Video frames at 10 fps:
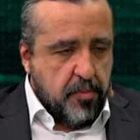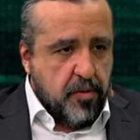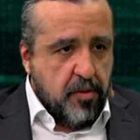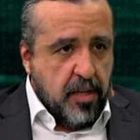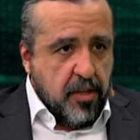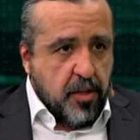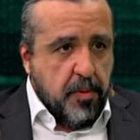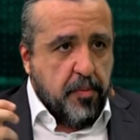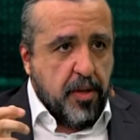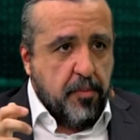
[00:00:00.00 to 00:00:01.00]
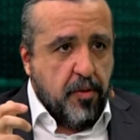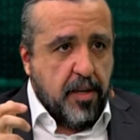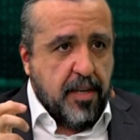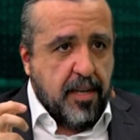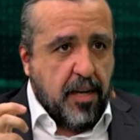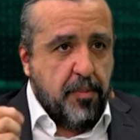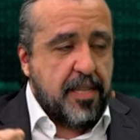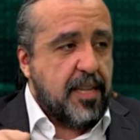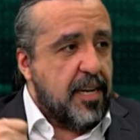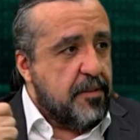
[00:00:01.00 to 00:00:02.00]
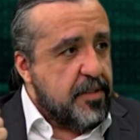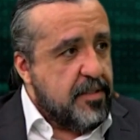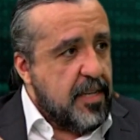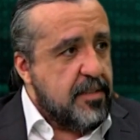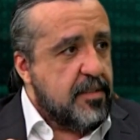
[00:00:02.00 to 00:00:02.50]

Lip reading: How can we increase efficiency?